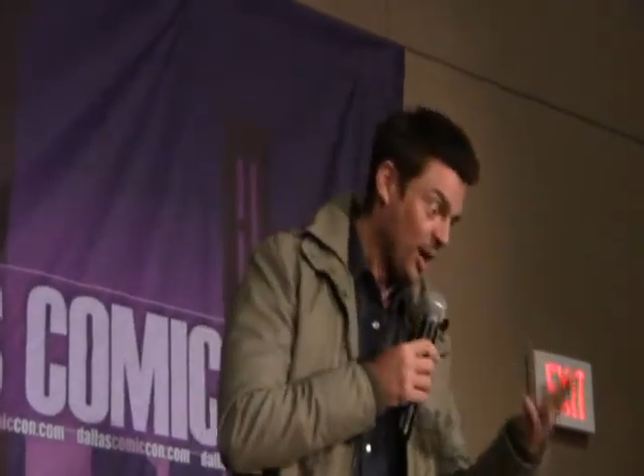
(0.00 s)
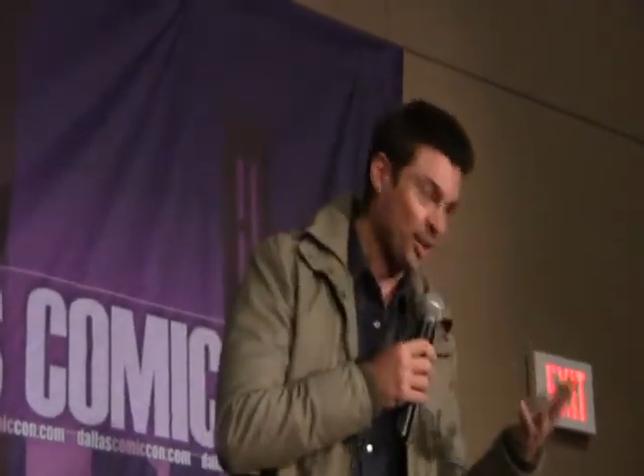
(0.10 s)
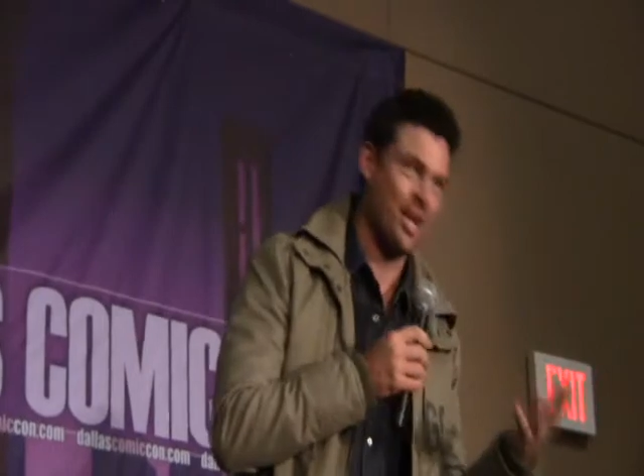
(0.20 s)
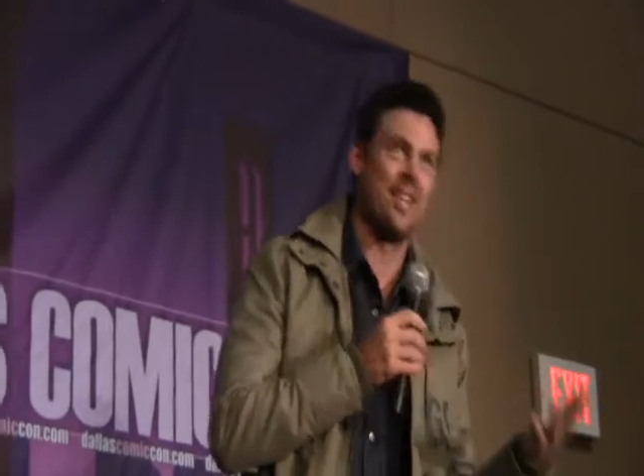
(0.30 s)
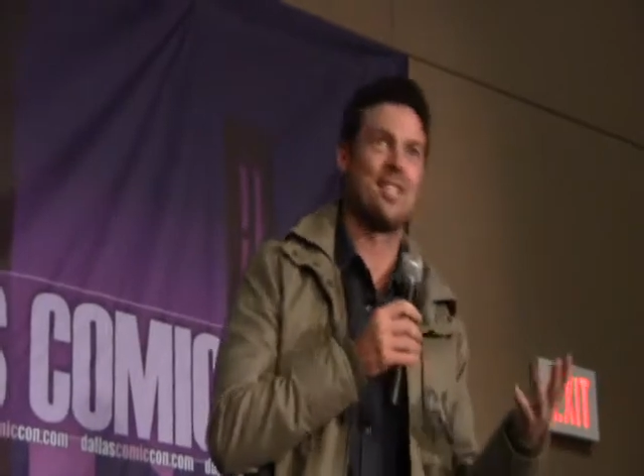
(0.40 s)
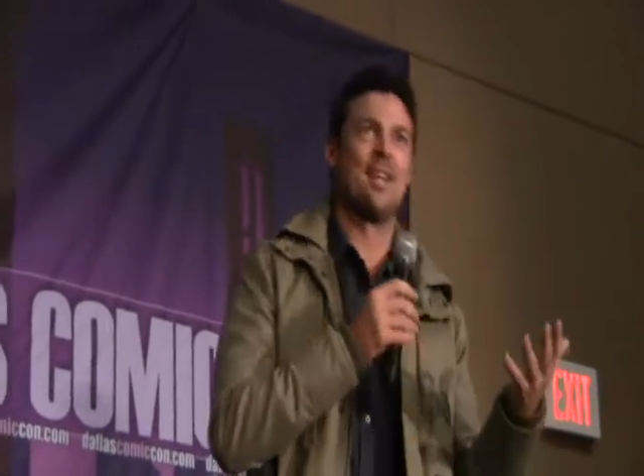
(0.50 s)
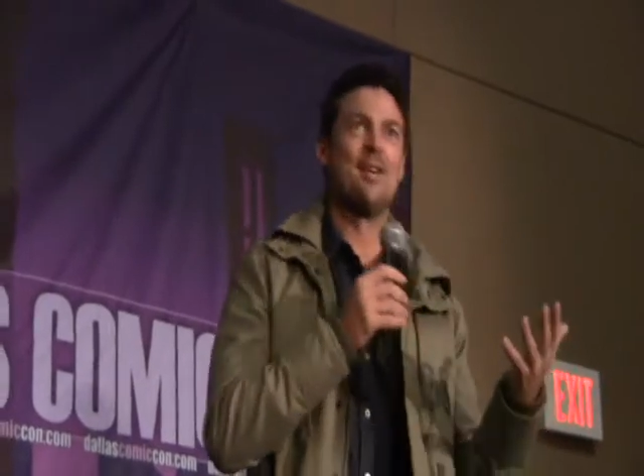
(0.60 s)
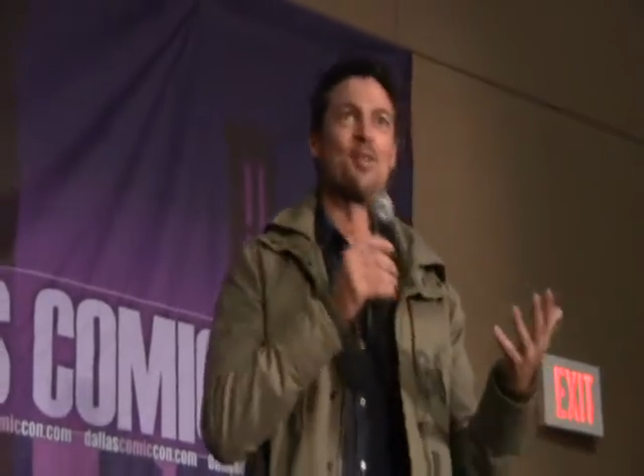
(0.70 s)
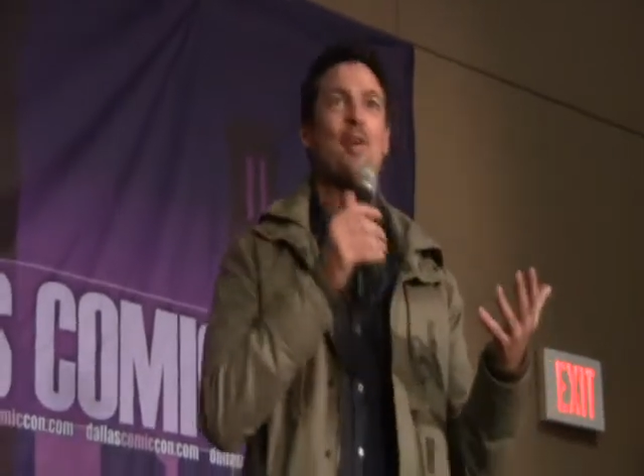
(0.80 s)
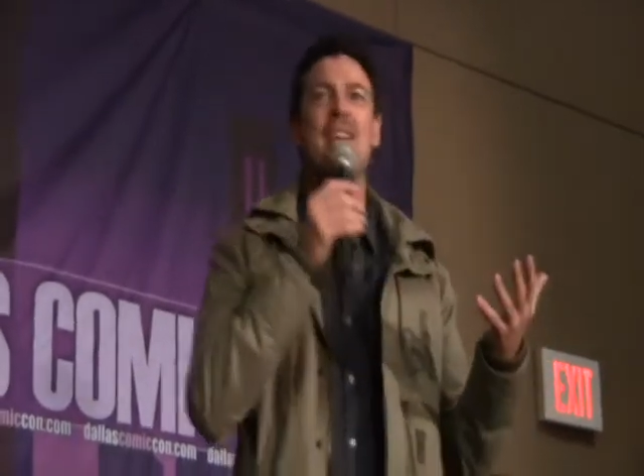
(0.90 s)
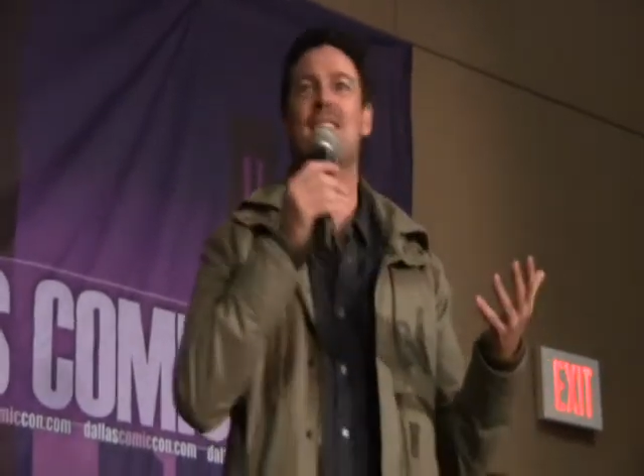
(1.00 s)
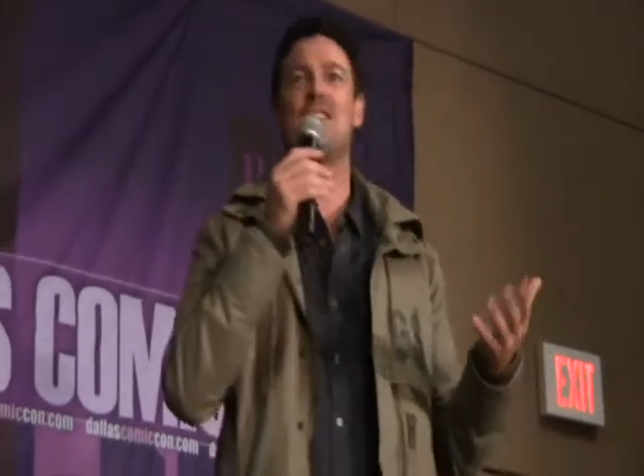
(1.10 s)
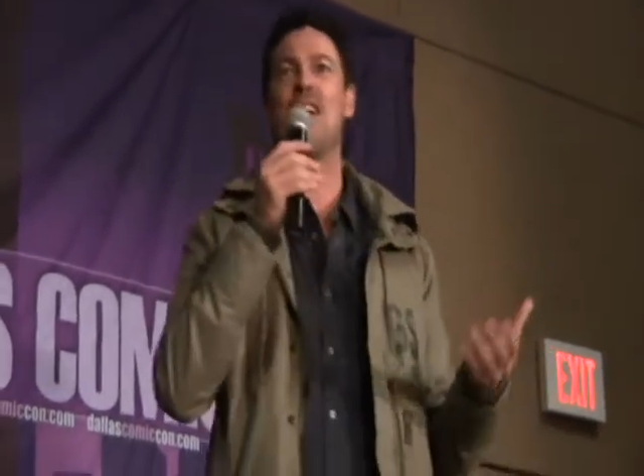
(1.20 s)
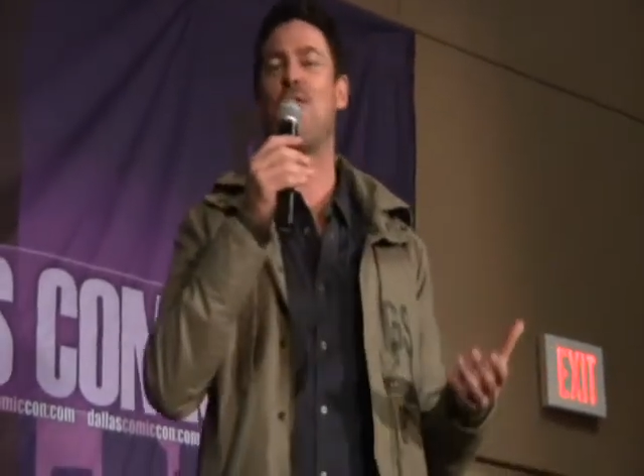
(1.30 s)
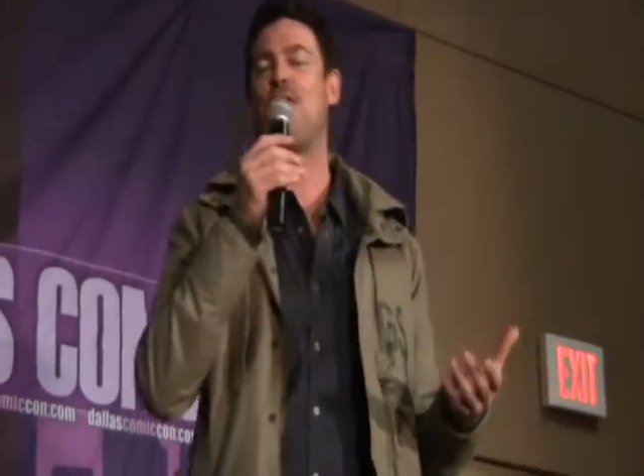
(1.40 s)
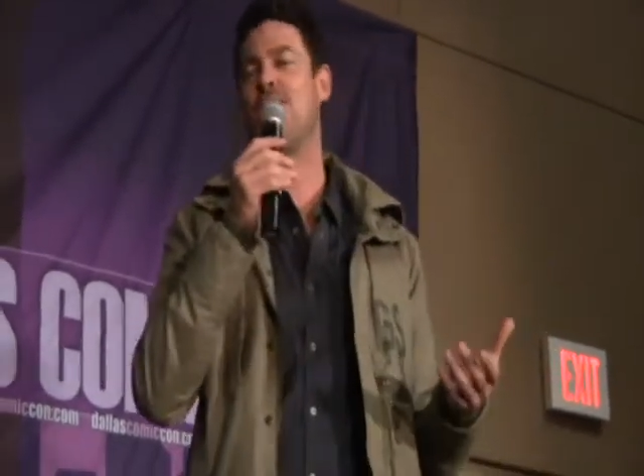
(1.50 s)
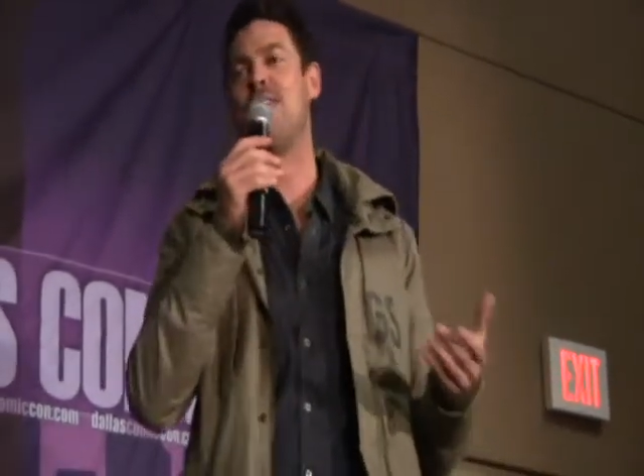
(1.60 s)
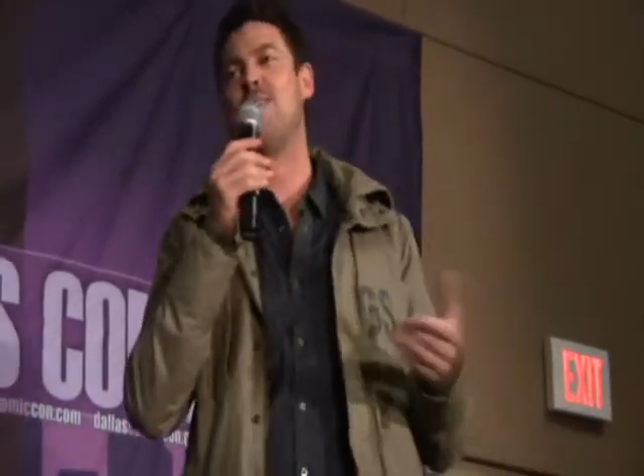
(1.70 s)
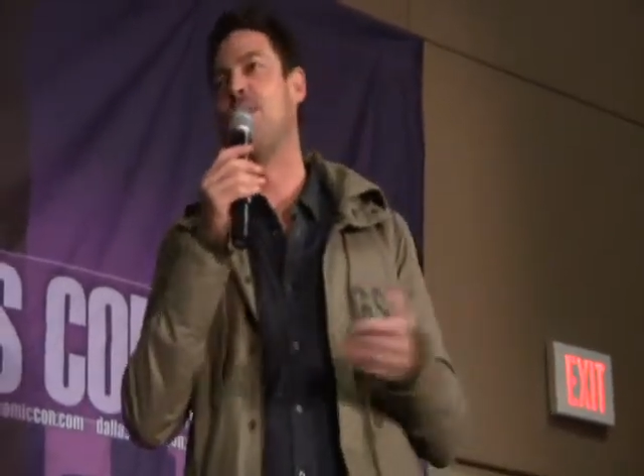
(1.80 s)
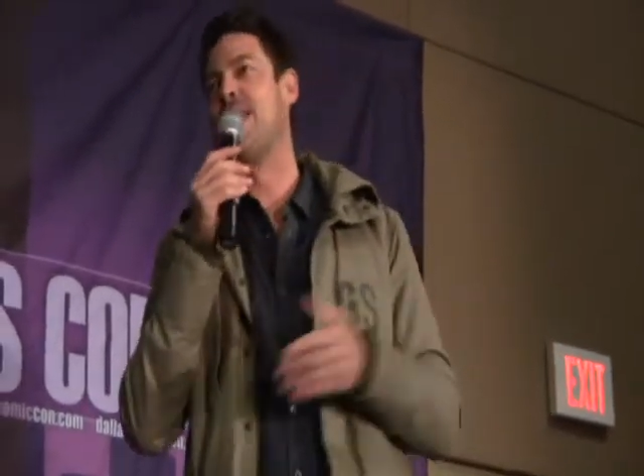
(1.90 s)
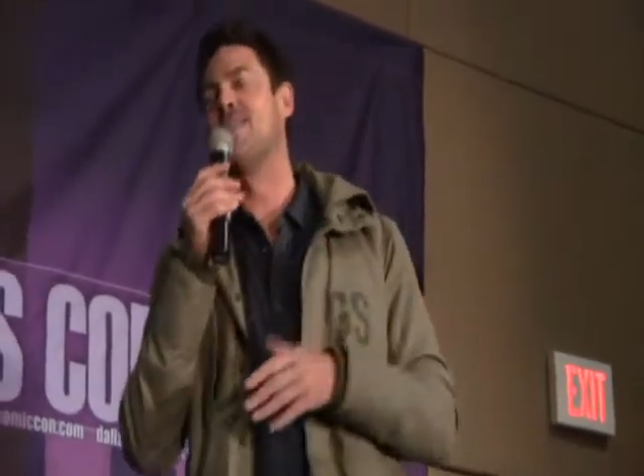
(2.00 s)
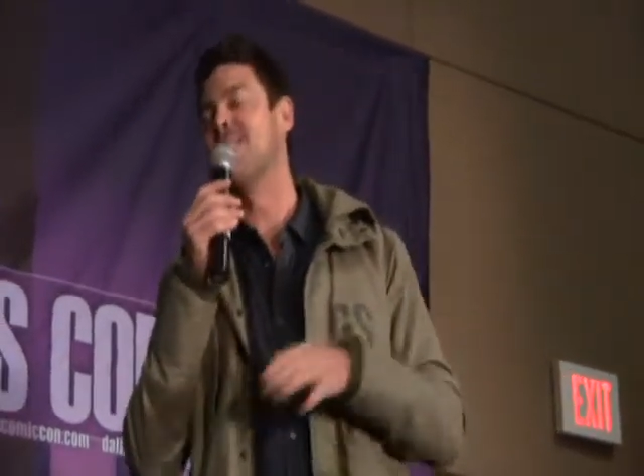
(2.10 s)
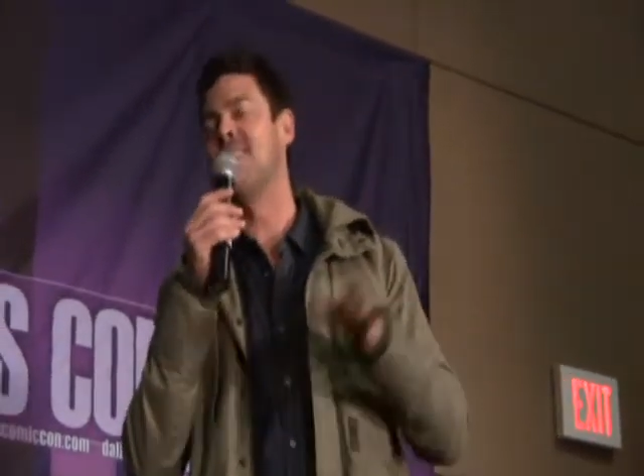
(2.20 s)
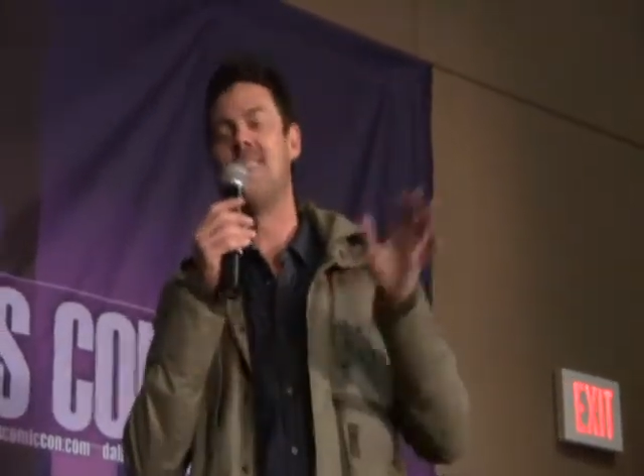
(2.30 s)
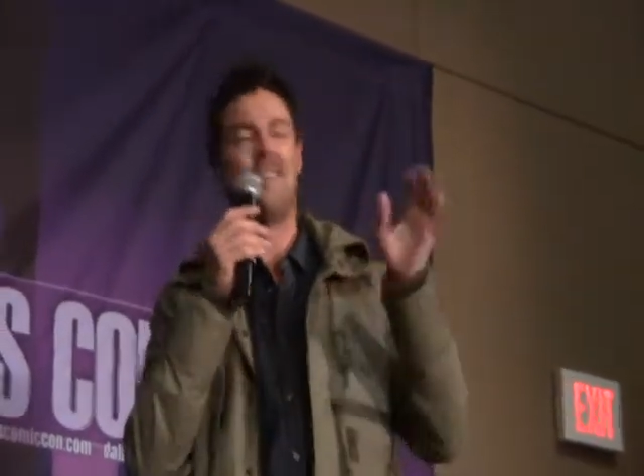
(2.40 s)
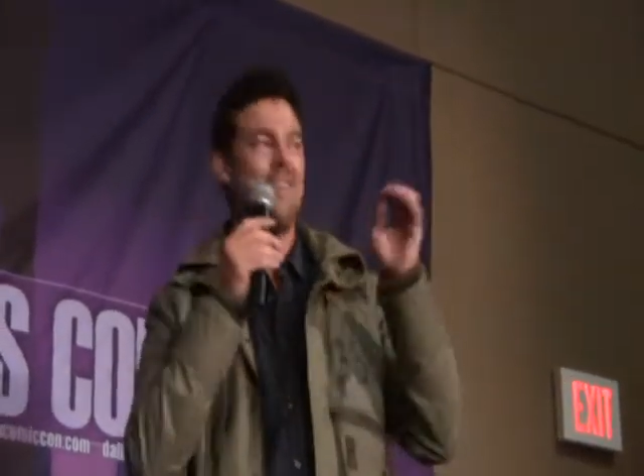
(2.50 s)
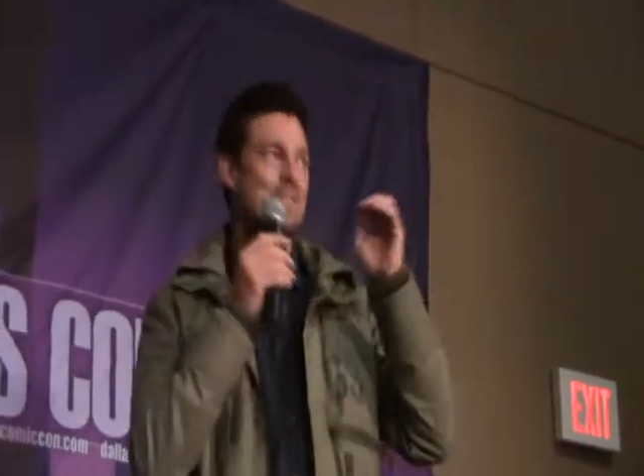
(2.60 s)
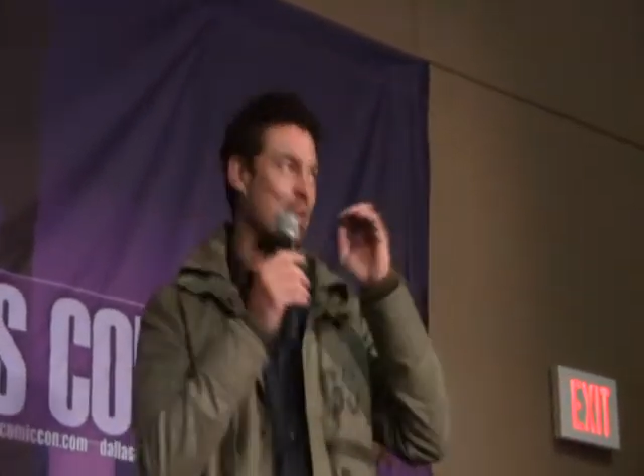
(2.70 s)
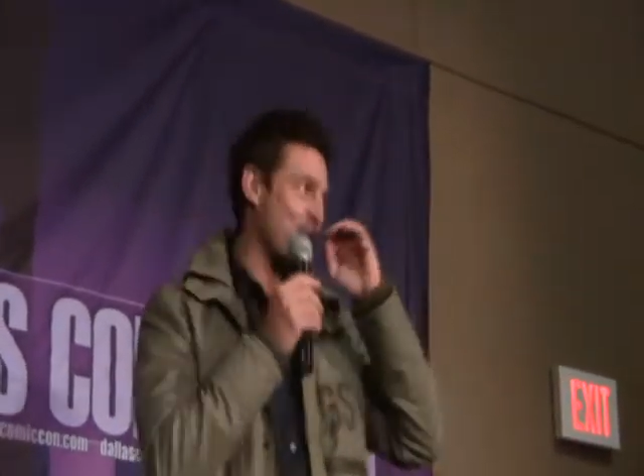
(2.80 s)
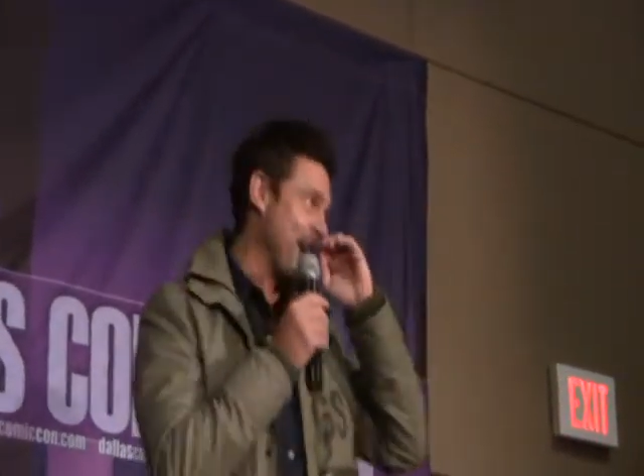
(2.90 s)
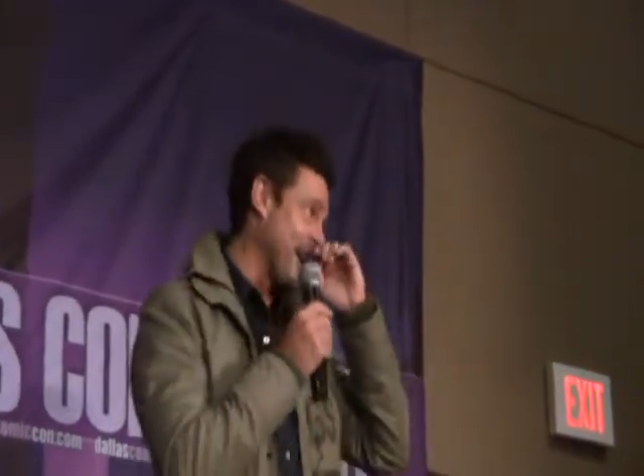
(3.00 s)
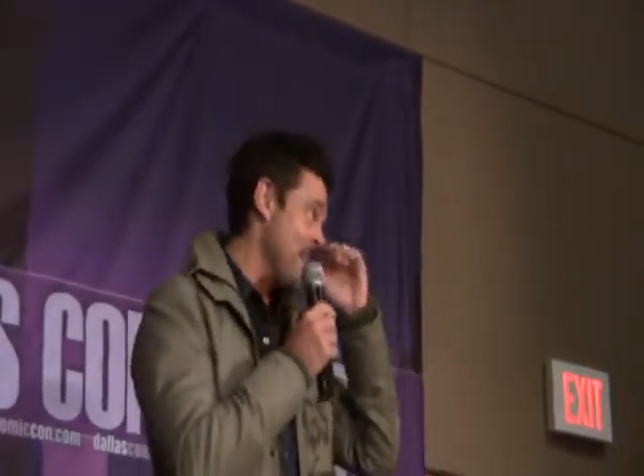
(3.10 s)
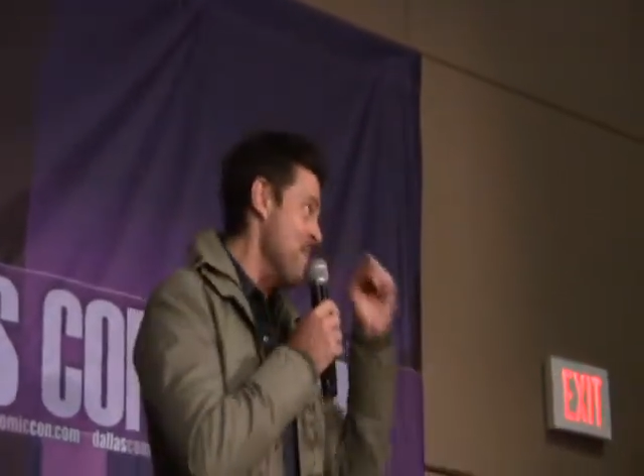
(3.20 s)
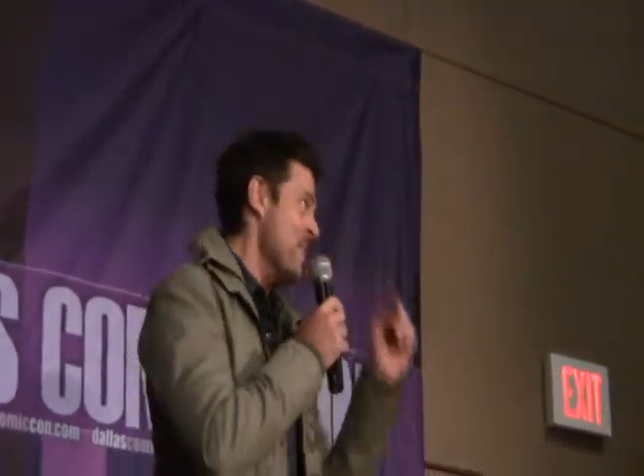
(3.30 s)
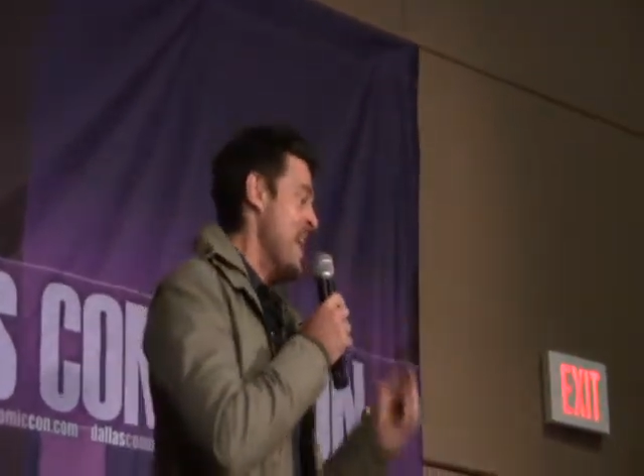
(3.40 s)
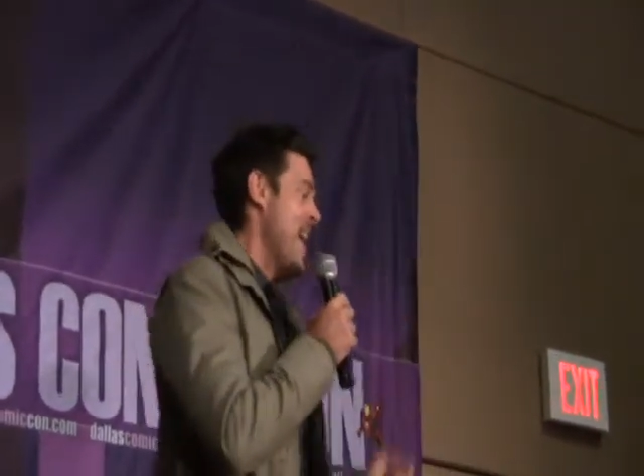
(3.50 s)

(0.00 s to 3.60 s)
look at this thing, he's reading this out for everybody. It was a cracker.